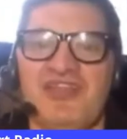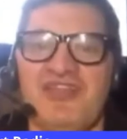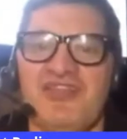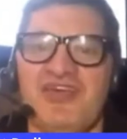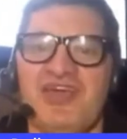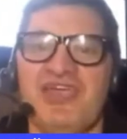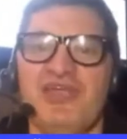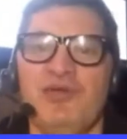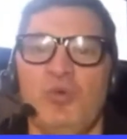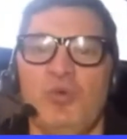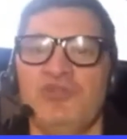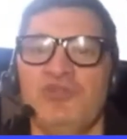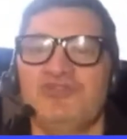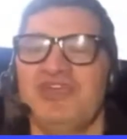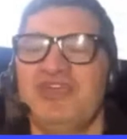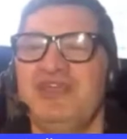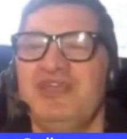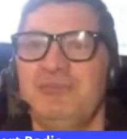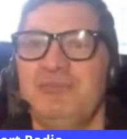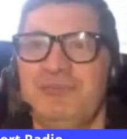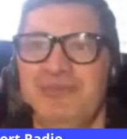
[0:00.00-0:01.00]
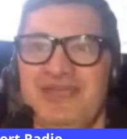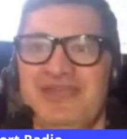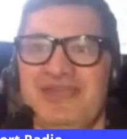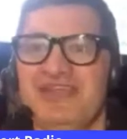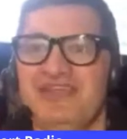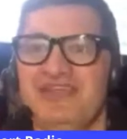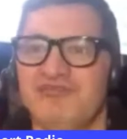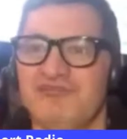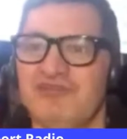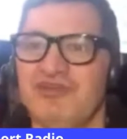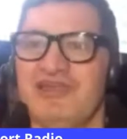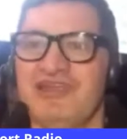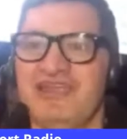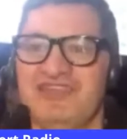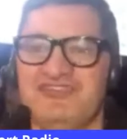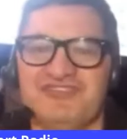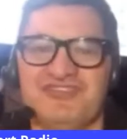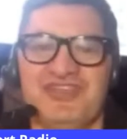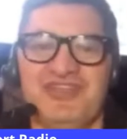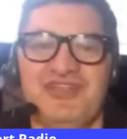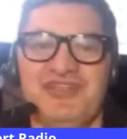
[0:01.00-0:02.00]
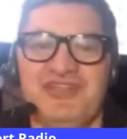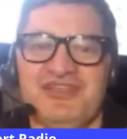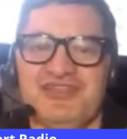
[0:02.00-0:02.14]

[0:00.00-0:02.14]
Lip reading: they want an immediate release,"